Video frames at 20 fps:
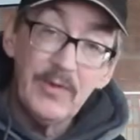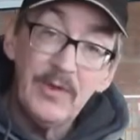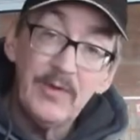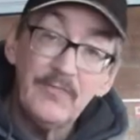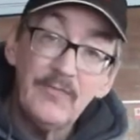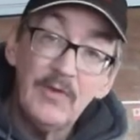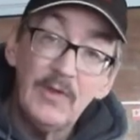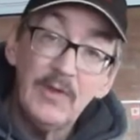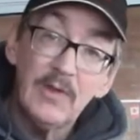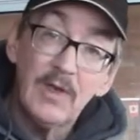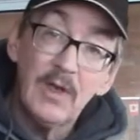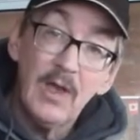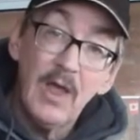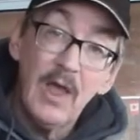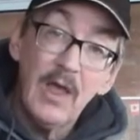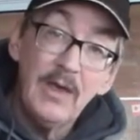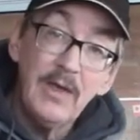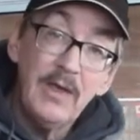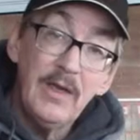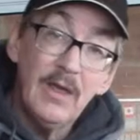a nifty little
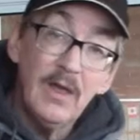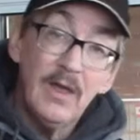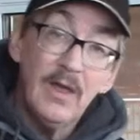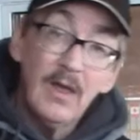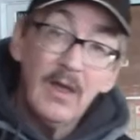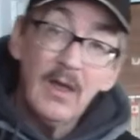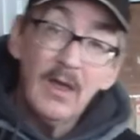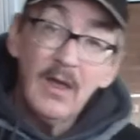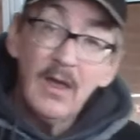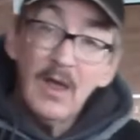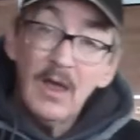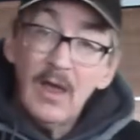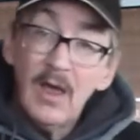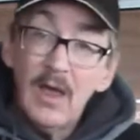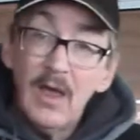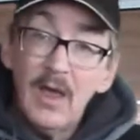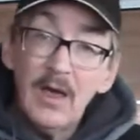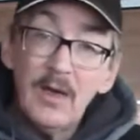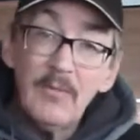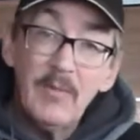idea
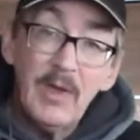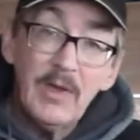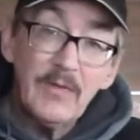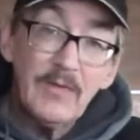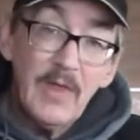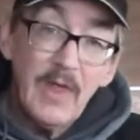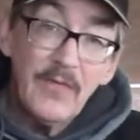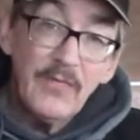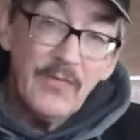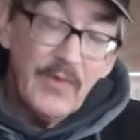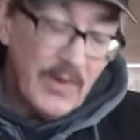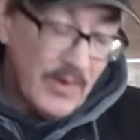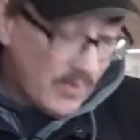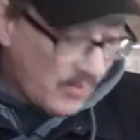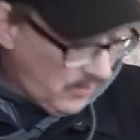how to make that thing a